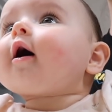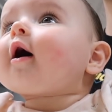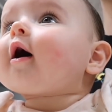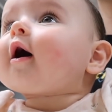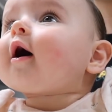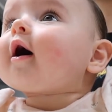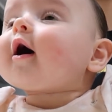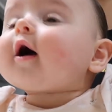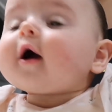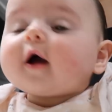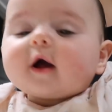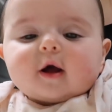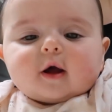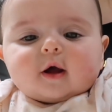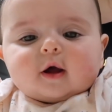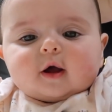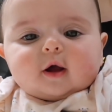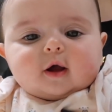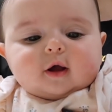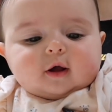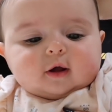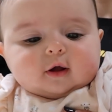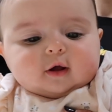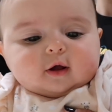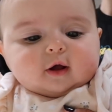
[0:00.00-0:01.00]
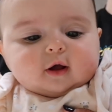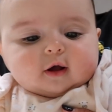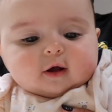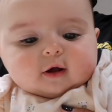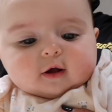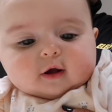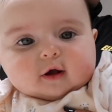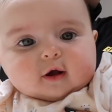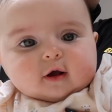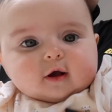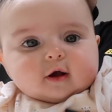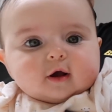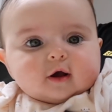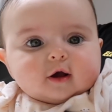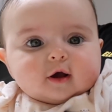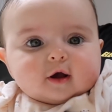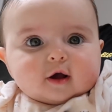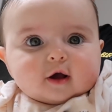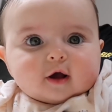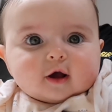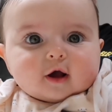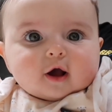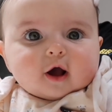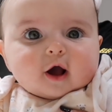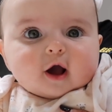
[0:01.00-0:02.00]
long that
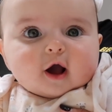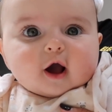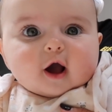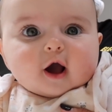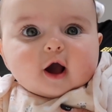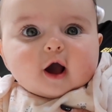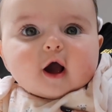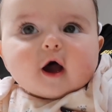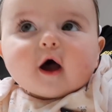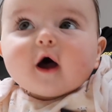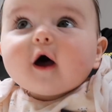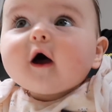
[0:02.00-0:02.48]
she can like